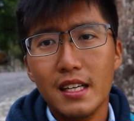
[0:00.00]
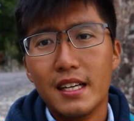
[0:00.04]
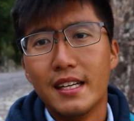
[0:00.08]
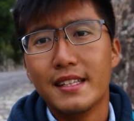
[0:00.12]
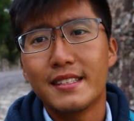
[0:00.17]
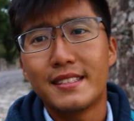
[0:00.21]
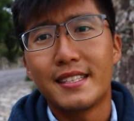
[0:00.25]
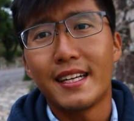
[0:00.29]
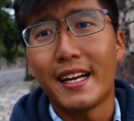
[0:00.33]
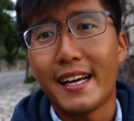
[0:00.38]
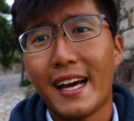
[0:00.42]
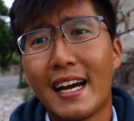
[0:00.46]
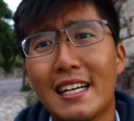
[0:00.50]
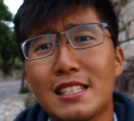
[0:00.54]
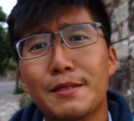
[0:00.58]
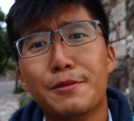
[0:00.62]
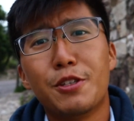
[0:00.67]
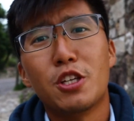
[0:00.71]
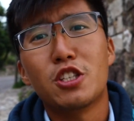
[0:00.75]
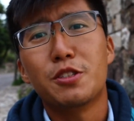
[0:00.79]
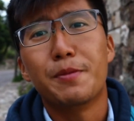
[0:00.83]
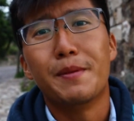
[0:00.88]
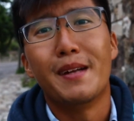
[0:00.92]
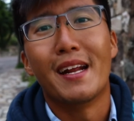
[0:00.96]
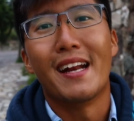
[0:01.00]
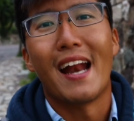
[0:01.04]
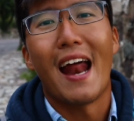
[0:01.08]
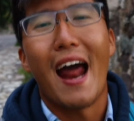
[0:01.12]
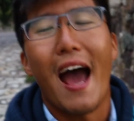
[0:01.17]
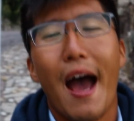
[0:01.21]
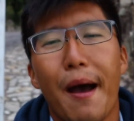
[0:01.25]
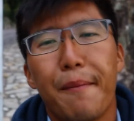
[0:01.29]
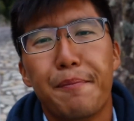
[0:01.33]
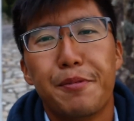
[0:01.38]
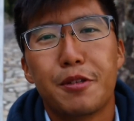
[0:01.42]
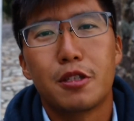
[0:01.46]
Today has just been an
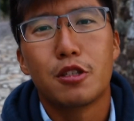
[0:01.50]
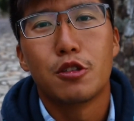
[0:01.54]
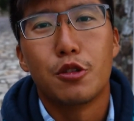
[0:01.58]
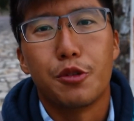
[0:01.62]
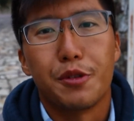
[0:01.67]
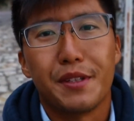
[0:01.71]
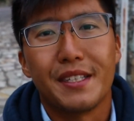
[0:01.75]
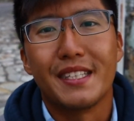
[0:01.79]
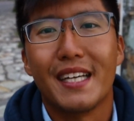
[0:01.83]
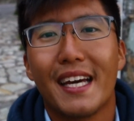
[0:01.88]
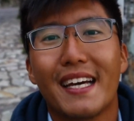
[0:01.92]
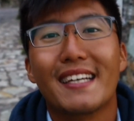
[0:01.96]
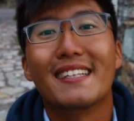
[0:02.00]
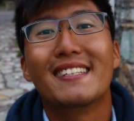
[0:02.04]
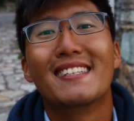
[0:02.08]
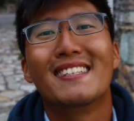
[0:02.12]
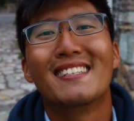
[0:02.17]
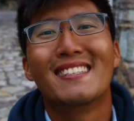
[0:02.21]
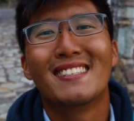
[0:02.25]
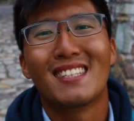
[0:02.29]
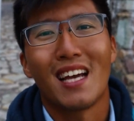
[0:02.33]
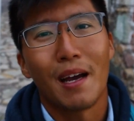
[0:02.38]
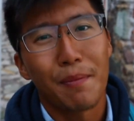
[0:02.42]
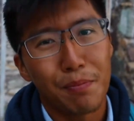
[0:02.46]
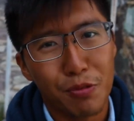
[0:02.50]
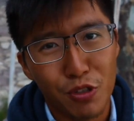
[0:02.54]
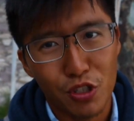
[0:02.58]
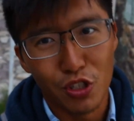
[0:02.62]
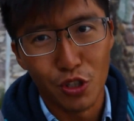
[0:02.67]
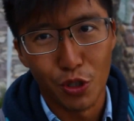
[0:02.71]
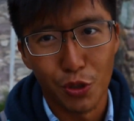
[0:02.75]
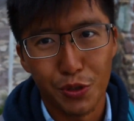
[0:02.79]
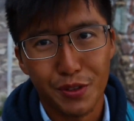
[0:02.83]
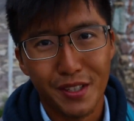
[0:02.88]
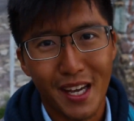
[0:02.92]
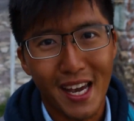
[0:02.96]
absolutely
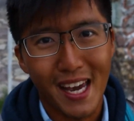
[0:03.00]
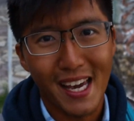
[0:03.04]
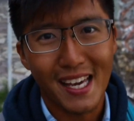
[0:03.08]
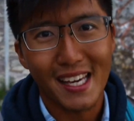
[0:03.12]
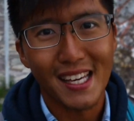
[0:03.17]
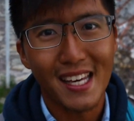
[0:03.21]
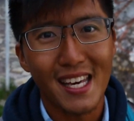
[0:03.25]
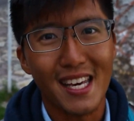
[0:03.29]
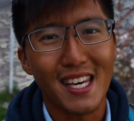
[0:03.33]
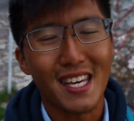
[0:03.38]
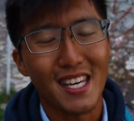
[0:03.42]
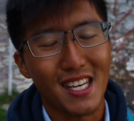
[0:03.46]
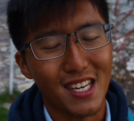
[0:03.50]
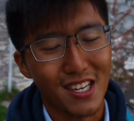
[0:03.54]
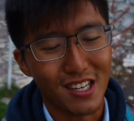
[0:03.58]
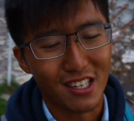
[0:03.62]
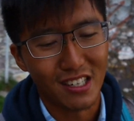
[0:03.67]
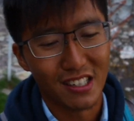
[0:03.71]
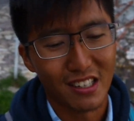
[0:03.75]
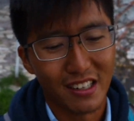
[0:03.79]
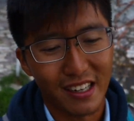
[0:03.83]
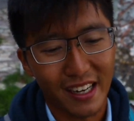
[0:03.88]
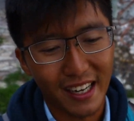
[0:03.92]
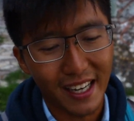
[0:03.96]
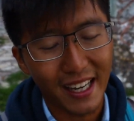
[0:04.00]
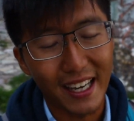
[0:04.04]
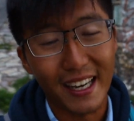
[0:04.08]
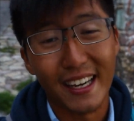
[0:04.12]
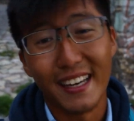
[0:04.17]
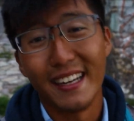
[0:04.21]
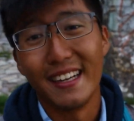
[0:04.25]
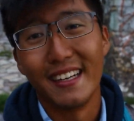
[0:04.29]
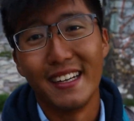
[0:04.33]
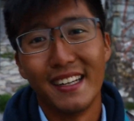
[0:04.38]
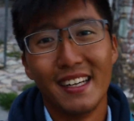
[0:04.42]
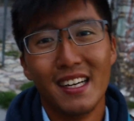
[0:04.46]
exceptional day here
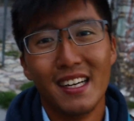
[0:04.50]
in